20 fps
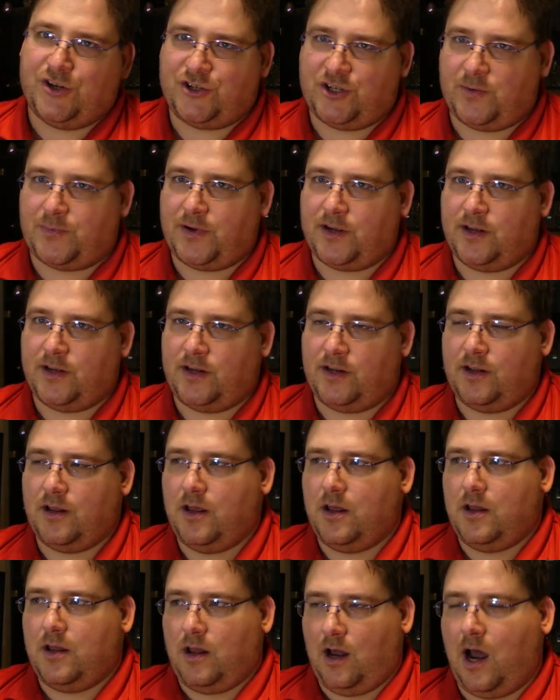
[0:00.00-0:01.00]
shipping. And
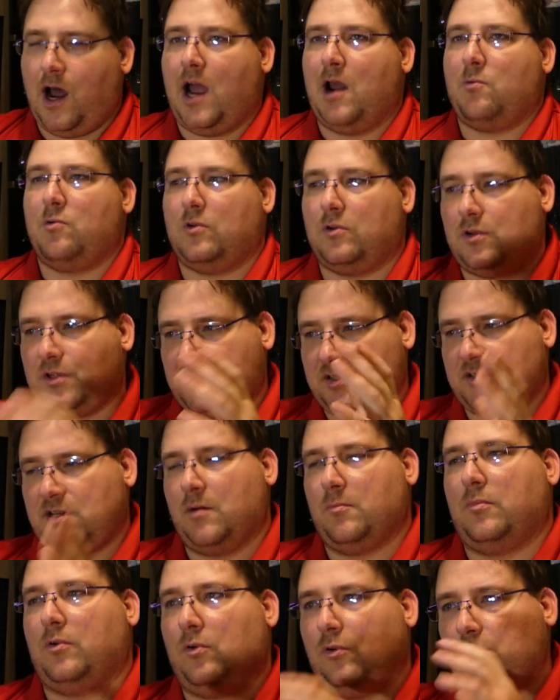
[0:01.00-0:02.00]
I will
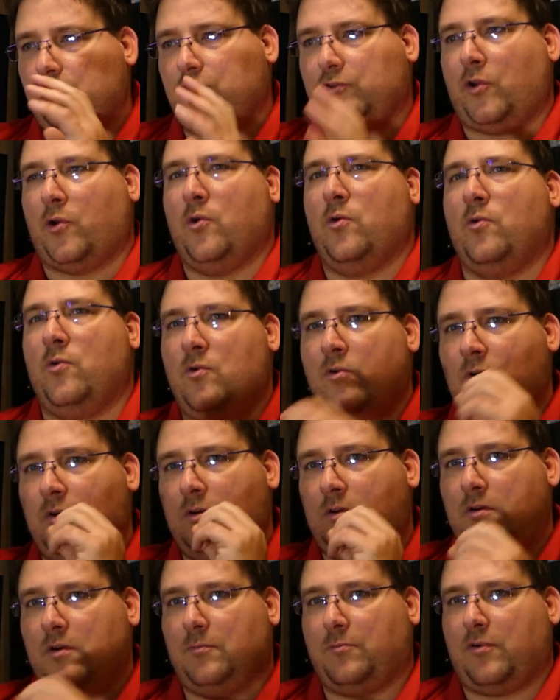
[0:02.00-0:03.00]
assemble, tune,
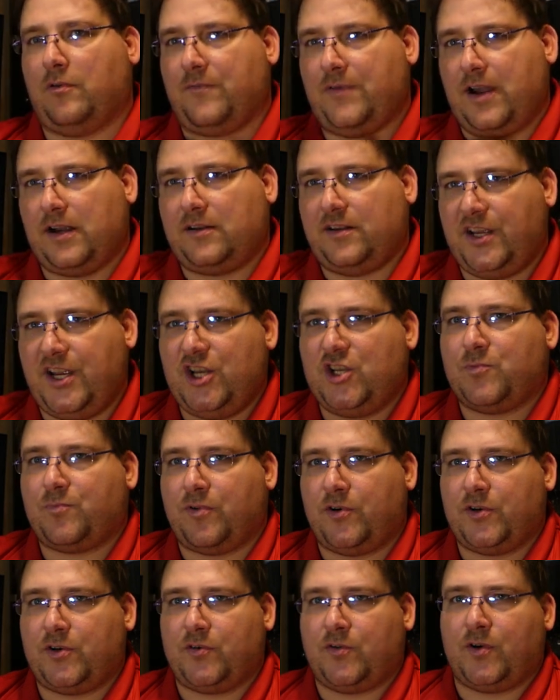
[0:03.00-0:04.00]
perfect each
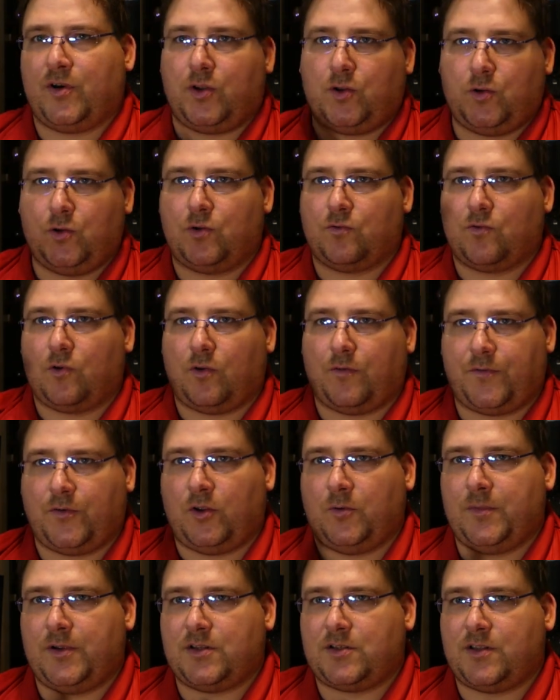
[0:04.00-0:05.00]
printer and include a roll of
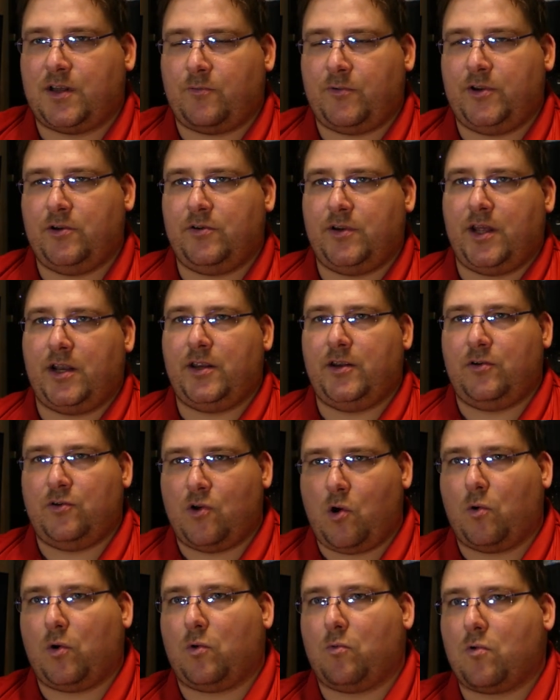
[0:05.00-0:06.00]
filament so that when you get it, you
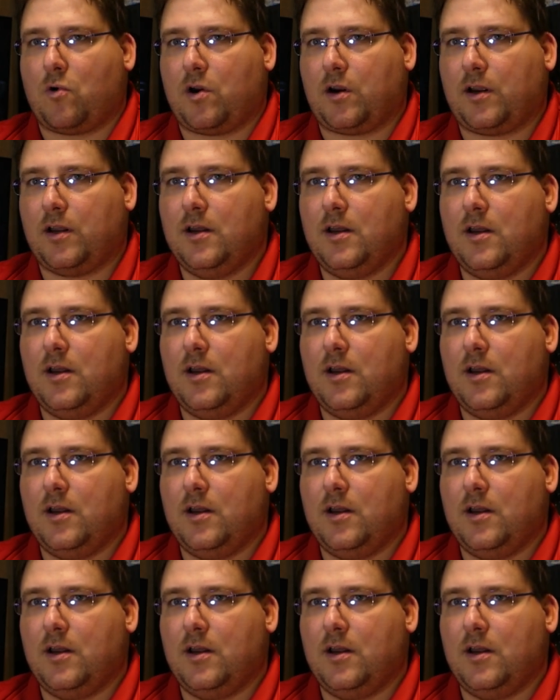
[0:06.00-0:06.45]
know it'll work.